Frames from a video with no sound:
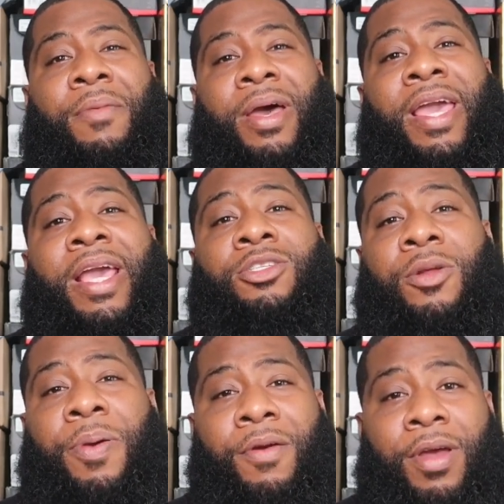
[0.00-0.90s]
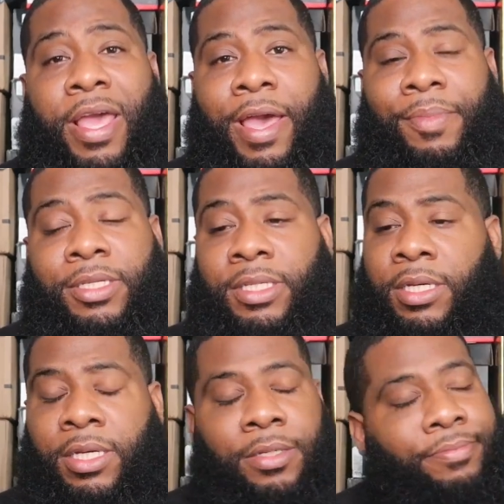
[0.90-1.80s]
my hands on a pair of Gammas.
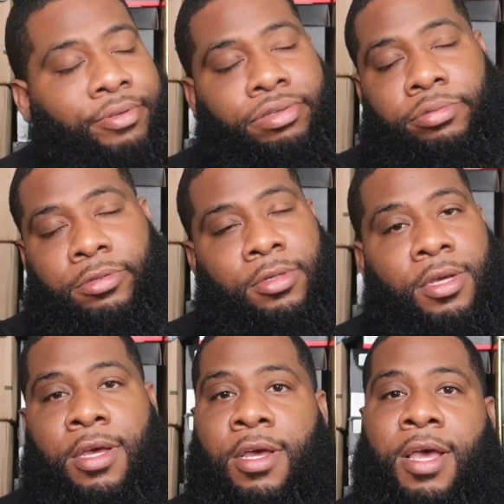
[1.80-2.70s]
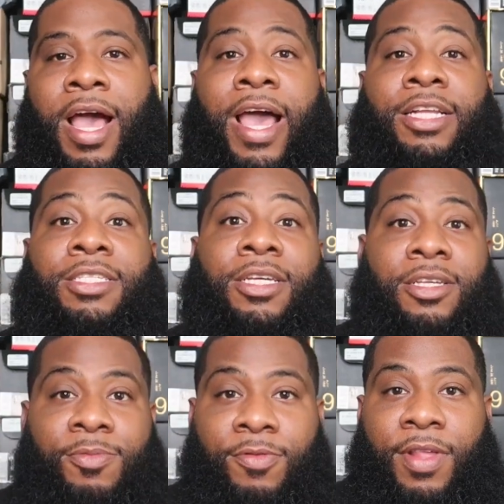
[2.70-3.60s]
I
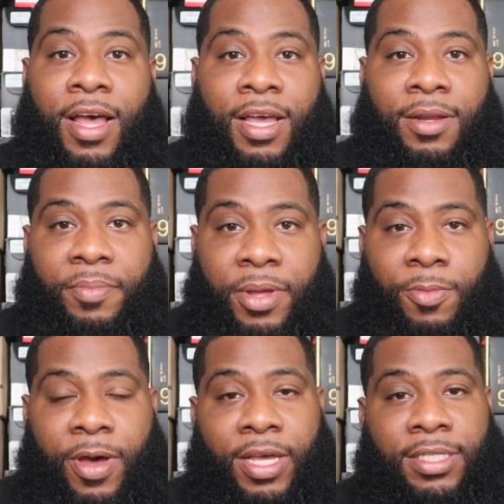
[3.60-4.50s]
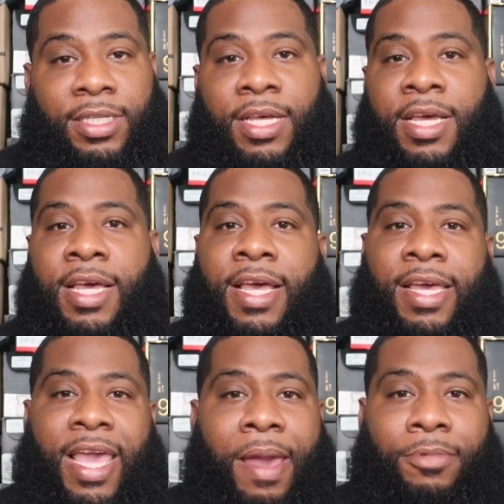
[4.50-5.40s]
just moved out here to the Midwest.
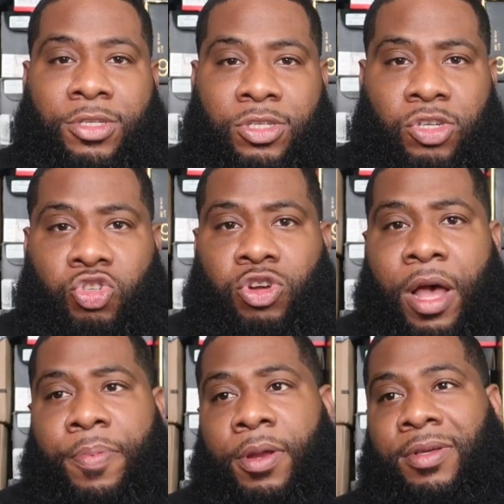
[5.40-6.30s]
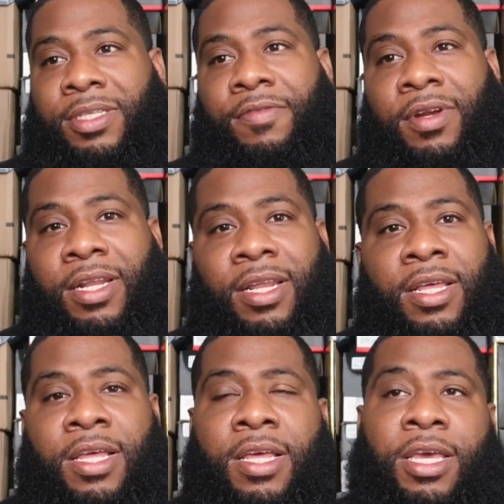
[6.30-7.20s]
Gammas is just dropping. I was living in,
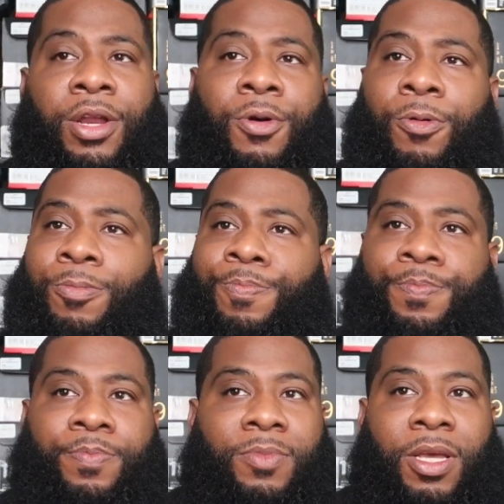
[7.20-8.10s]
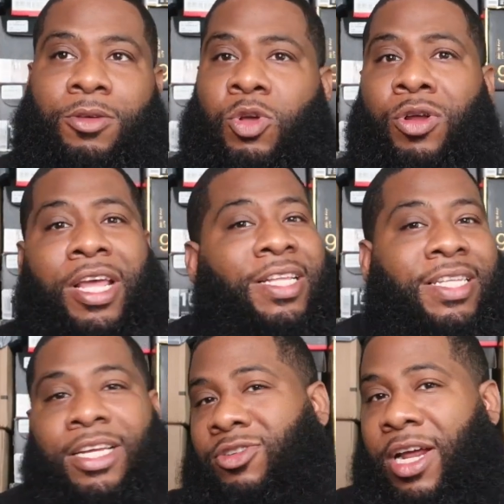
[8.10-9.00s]
you know, I was on the
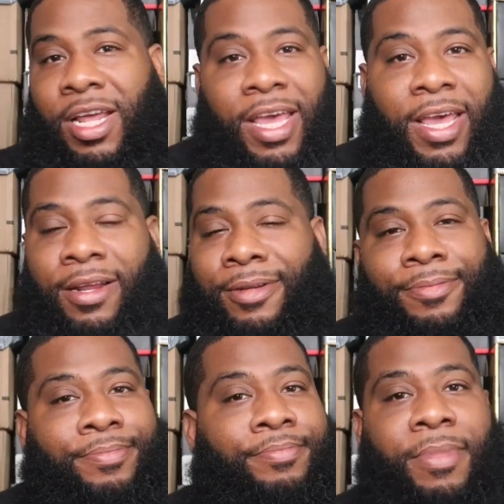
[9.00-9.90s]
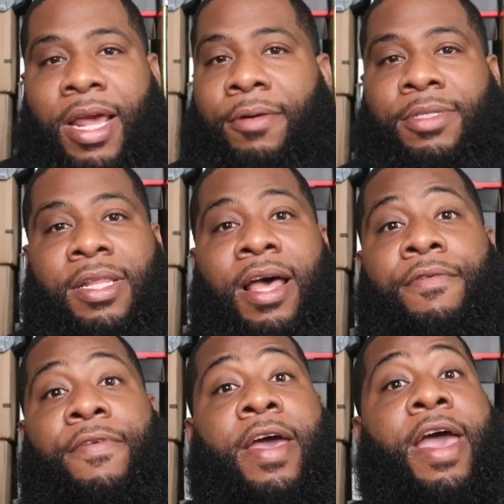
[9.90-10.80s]
internet trying to hit, and man, I was in line
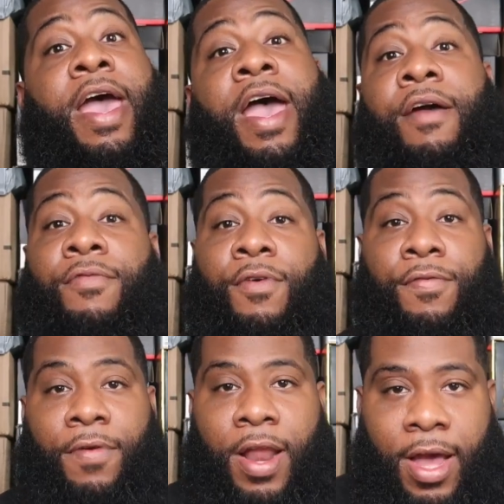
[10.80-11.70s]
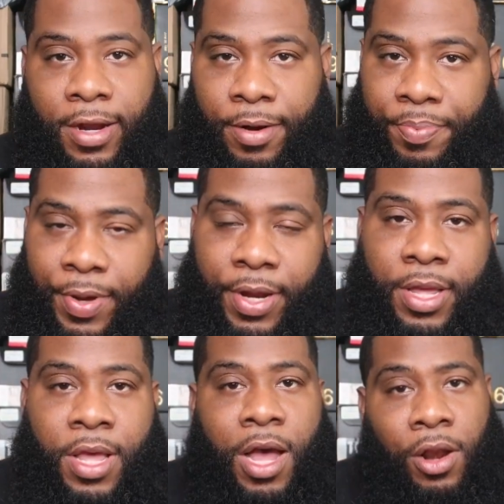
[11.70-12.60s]
forever on Foot Locker. But
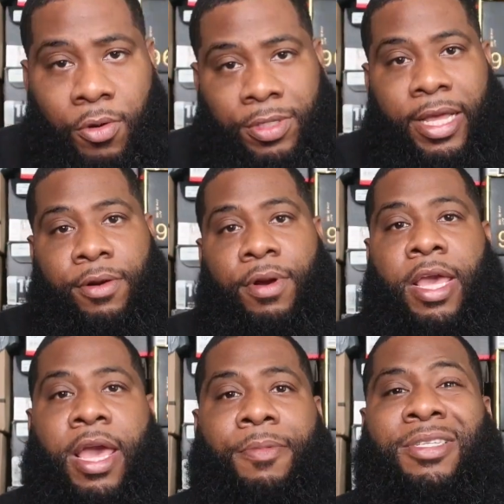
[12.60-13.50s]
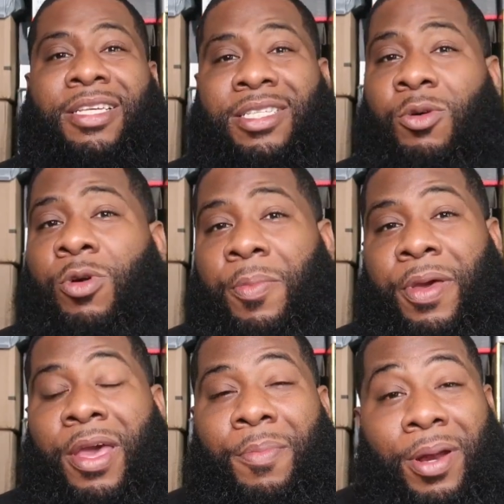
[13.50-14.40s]
lowest out on the Gammas. I still want to
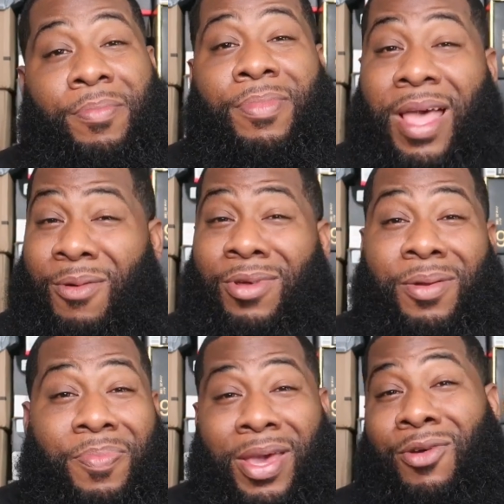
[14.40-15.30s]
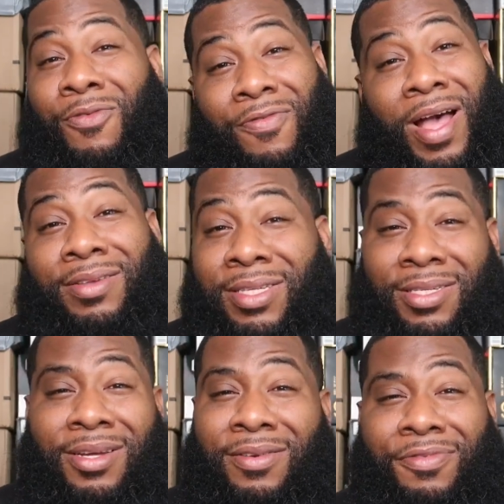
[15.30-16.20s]
pay, but I'm not willing to pay no
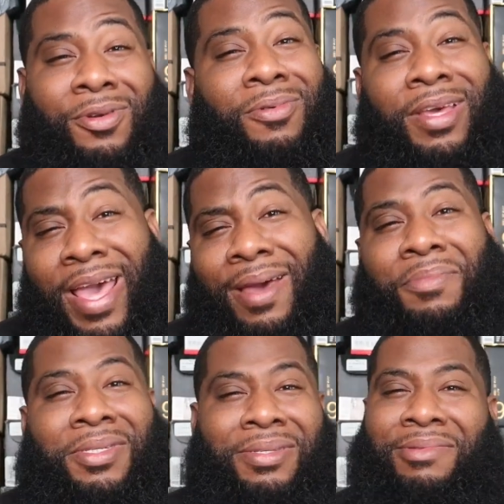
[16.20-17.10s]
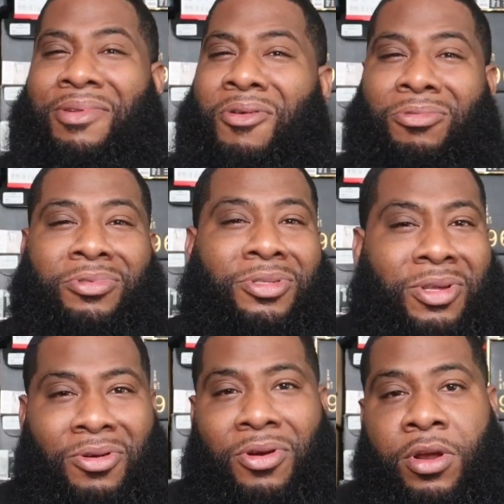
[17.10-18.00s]
$500-600 for no Gammas. No,
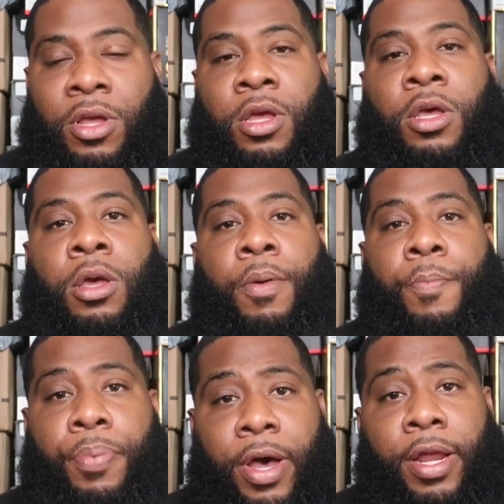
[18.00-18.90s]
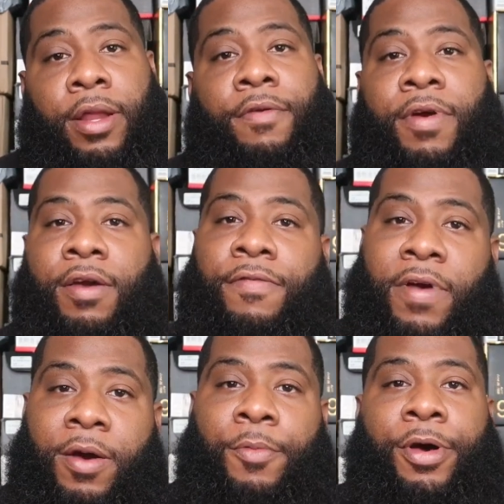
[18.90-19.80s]
sir. But if I could
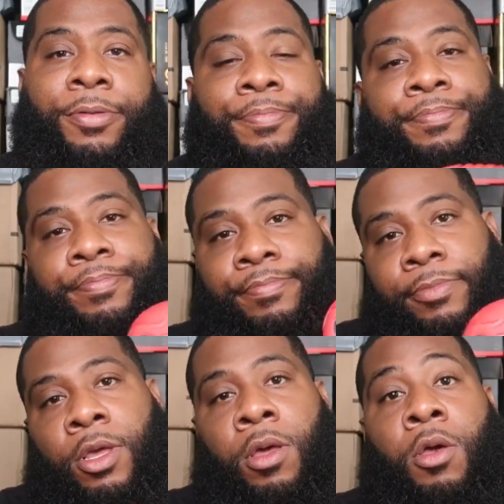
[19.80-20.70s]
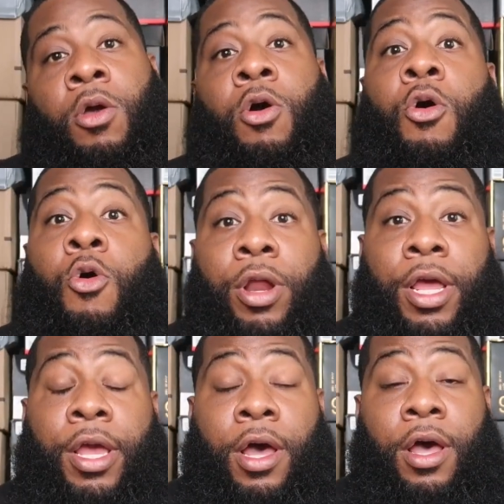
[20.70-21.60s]
find one, or
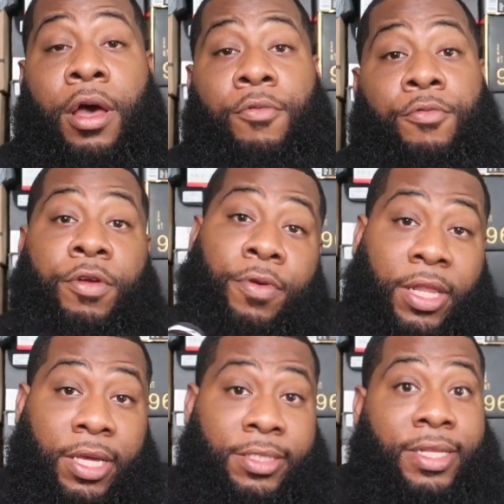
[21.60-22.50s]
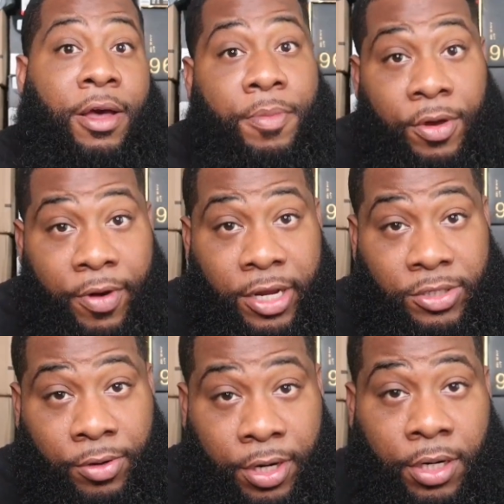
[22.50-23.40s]
they re-release, that would be great,
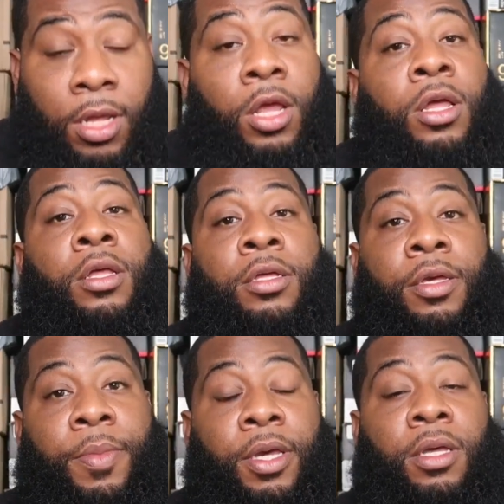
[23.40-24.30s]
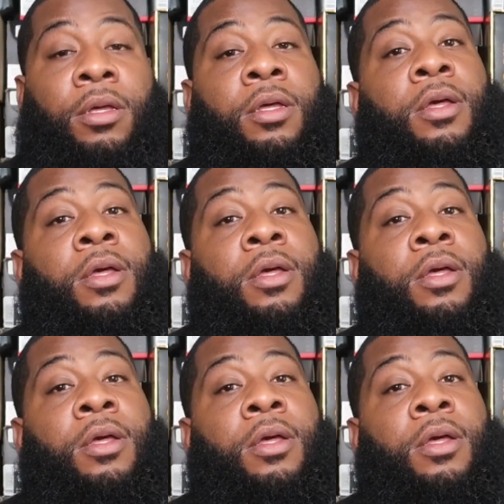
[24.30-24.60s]
Jordan. You mean?